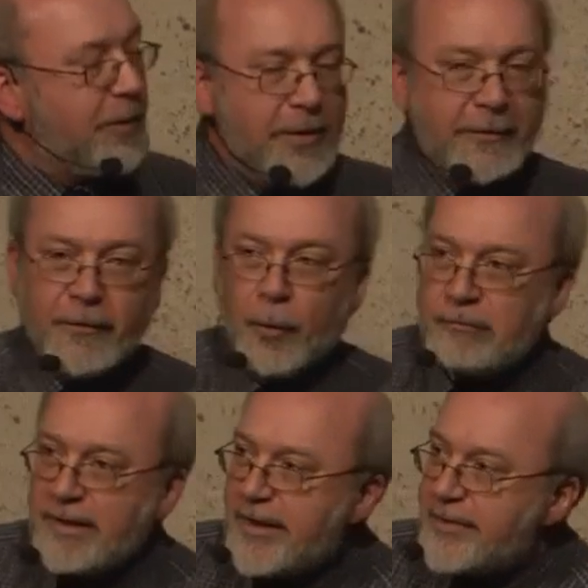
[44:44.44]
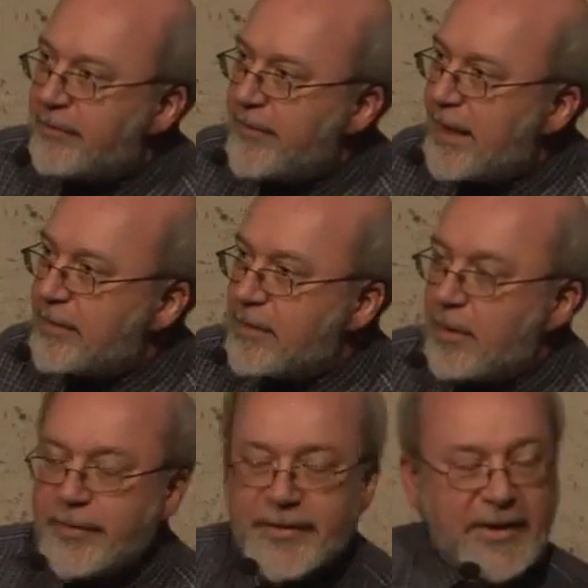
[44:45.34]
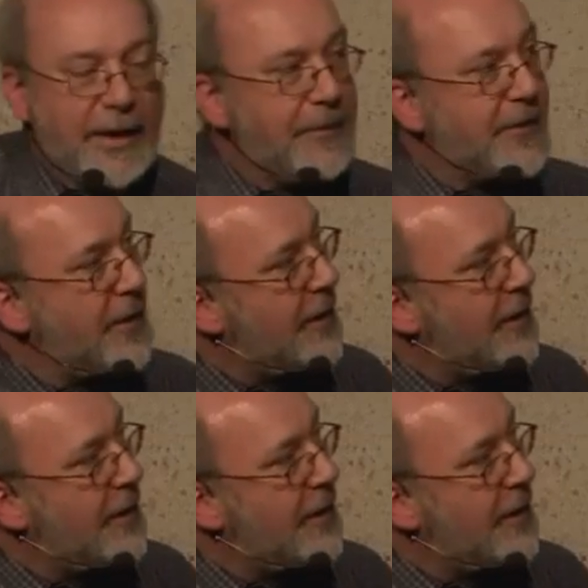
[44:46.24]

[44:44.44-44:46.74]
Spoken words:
were the forerunners of that concept.